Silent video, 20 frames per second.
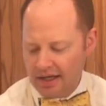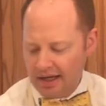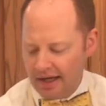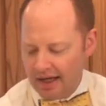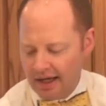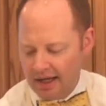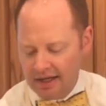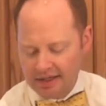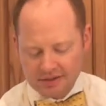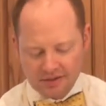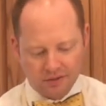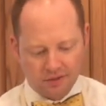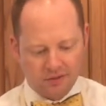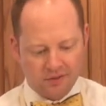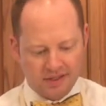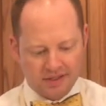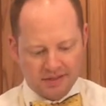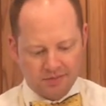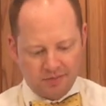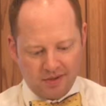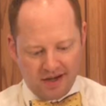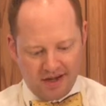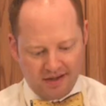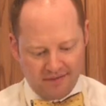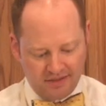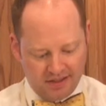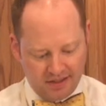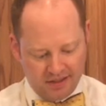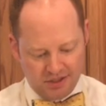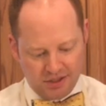So a quick spray of
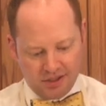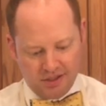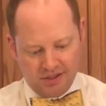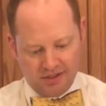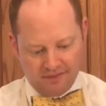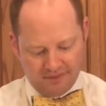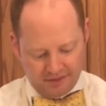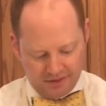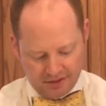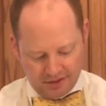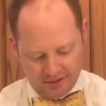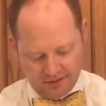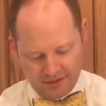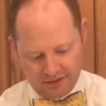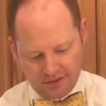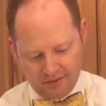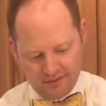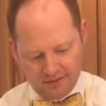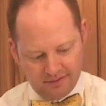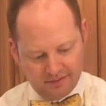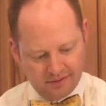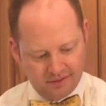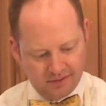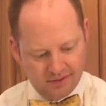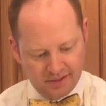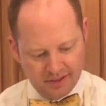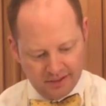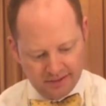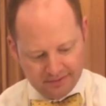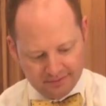each of the,
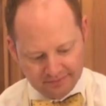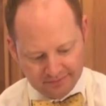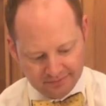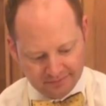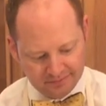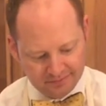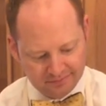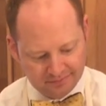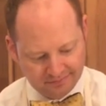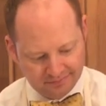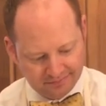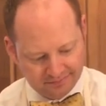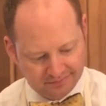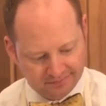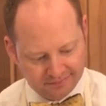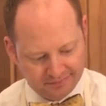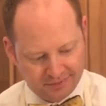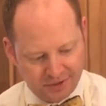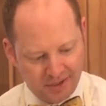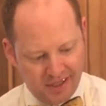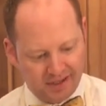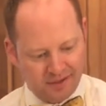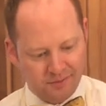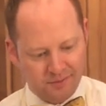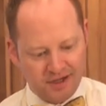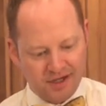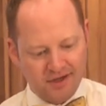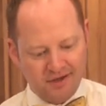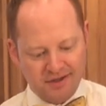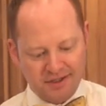I don't know, what do you
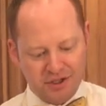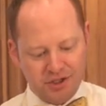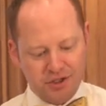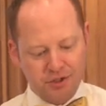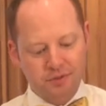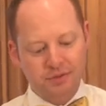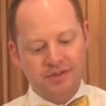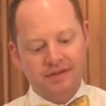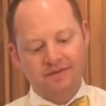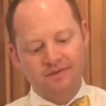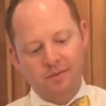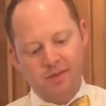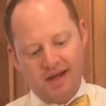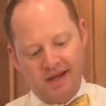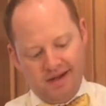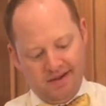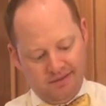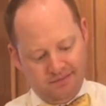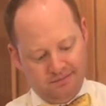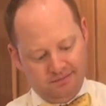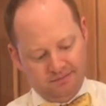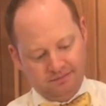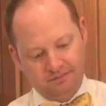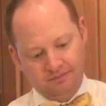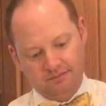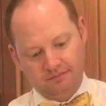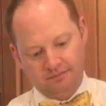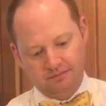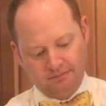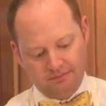call these, shoots of the pan.
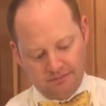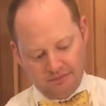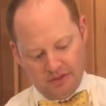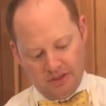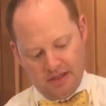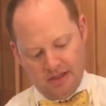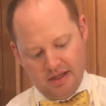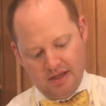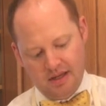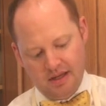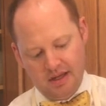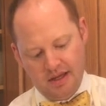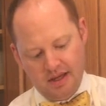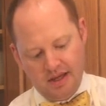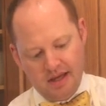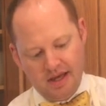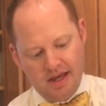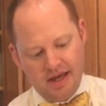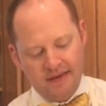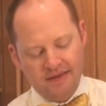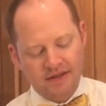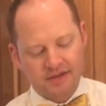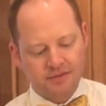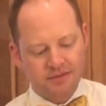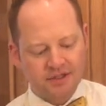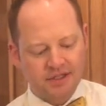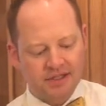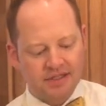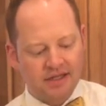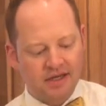And this will
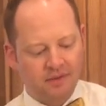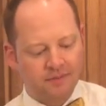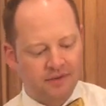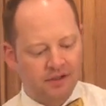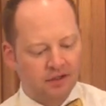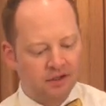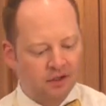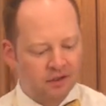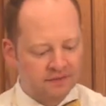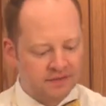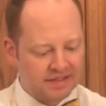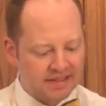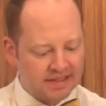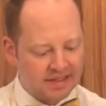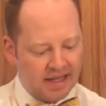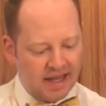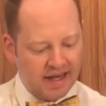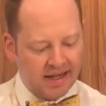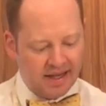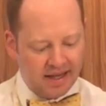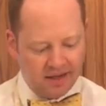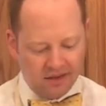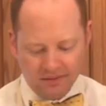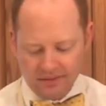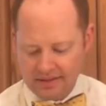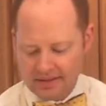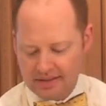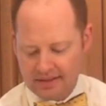just help the loaf slide out.